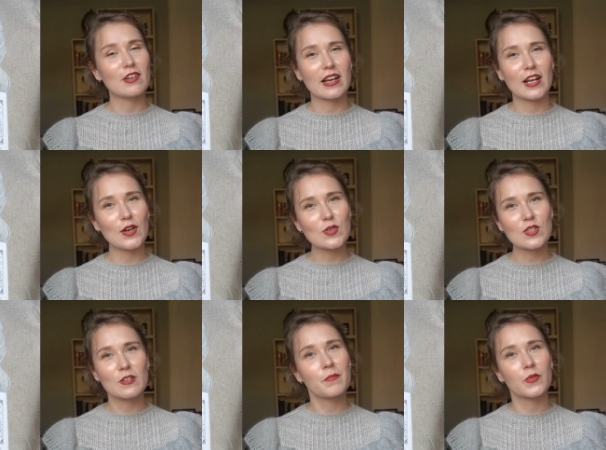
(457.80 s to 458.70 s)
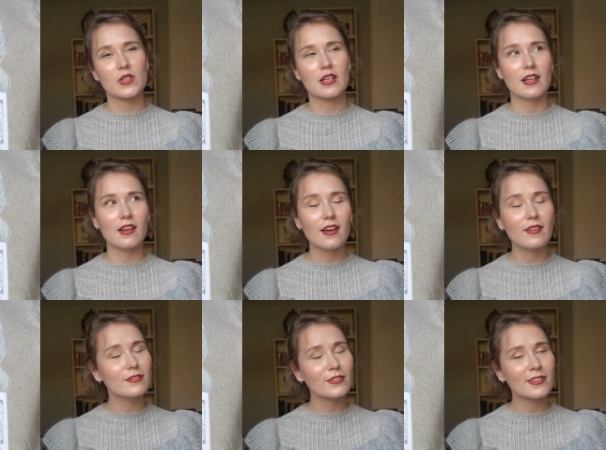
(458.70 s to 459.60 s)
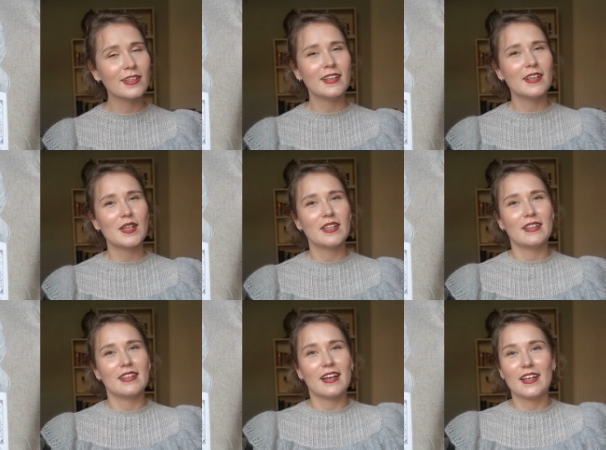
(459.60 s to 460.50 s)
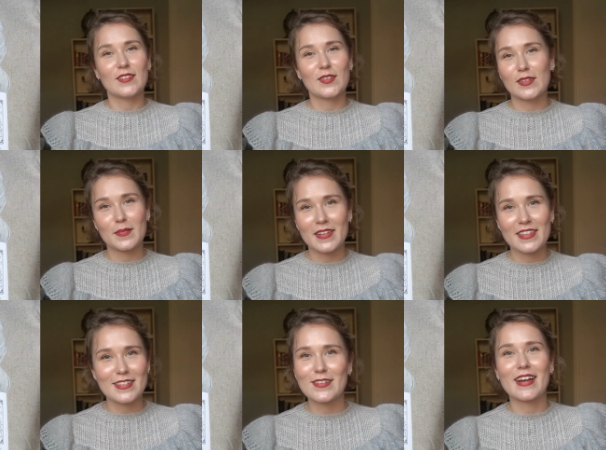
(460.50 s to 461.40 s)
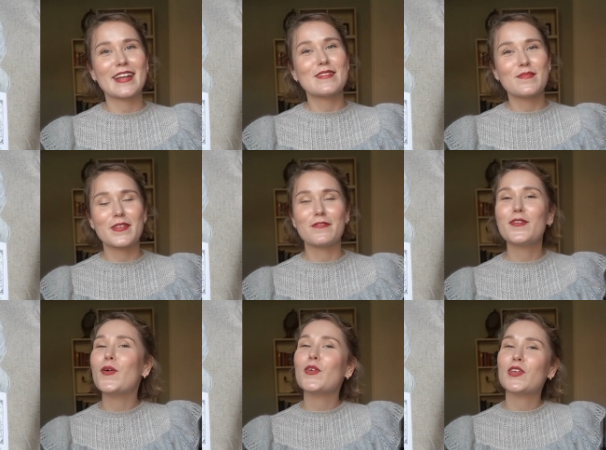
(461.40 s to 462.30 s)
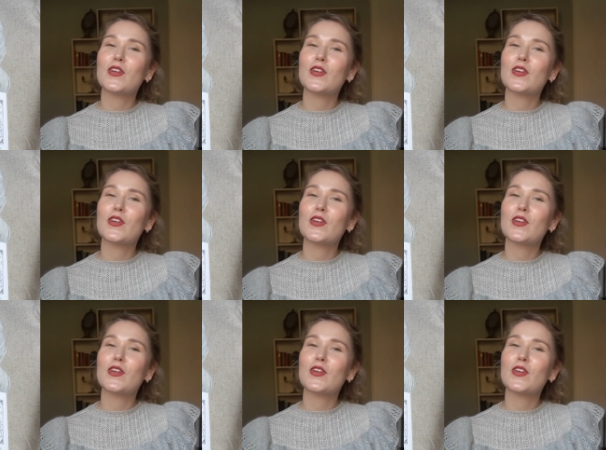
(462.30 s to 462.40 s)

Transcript: Grey Ghost, which I love. I've talked about this grey before, you